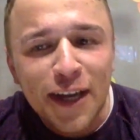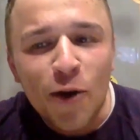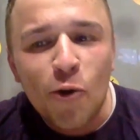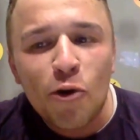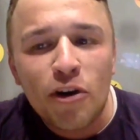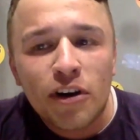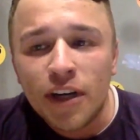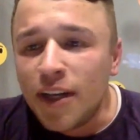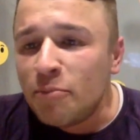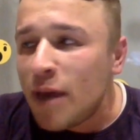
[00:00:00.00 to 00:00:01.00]
or
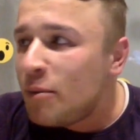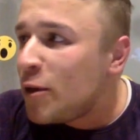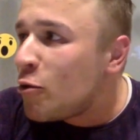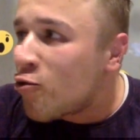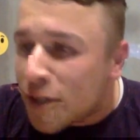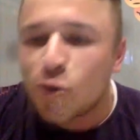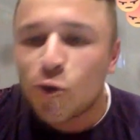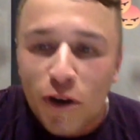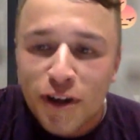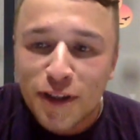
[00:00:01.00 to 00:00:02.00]
maybe you are
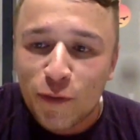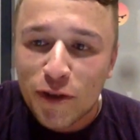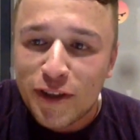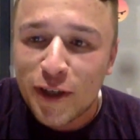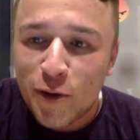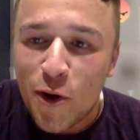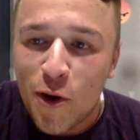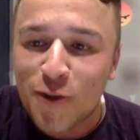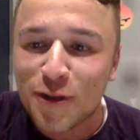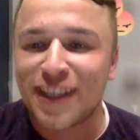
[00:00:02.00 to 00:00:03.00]
sourced for the
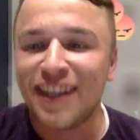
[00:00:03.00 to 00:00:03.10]
roles?